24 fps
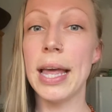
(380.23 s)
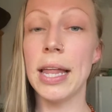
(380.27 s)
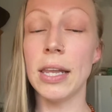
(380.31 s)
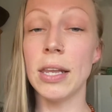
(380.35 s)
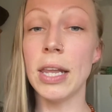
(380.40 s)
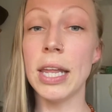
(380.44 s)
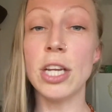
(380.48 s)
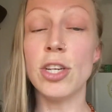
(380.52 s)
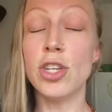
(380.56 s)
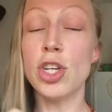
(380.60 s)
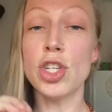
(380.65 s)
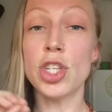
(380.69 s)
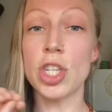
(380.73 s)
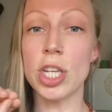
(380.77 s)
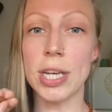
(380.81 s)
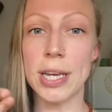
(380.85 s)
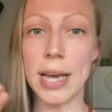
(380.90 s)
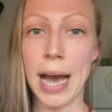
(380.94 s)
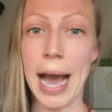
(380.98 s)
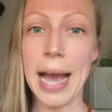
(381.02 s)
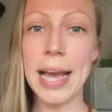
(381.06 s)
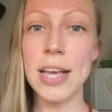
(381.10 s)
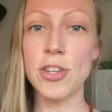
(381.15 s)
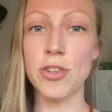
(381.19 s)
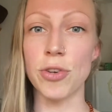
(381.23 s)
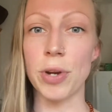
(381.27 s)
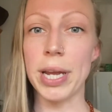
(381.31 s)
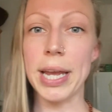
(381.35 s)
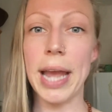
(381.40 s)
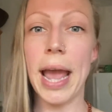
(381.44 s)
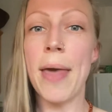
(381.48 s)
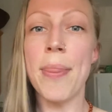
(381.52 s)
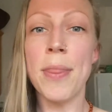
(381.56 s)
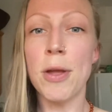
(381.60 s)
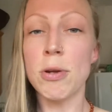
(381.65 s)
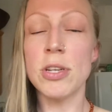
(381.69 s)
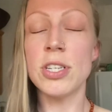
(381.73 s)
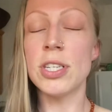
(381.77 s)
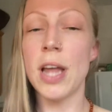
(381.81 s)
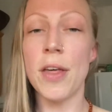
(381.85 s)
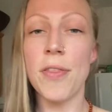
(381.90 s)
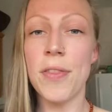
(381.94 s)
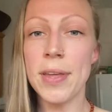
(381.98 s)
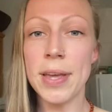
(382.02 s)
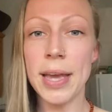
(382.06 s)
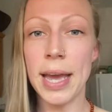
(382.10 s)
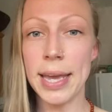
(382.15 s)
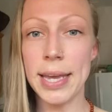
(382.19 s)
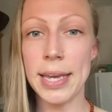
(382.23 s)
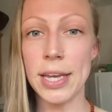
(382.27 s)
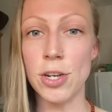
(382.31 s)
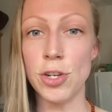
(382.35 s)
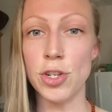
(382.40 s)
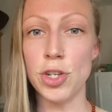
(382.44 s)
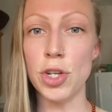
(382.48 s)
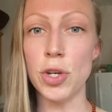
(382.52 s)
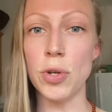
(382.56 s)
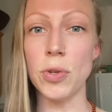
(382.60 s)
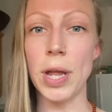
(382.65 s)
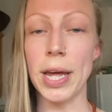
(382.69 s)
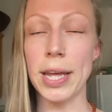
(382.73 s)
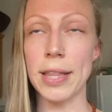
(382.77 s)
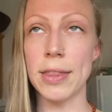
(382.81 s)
Like just geysering, and there was nothing I could do. Like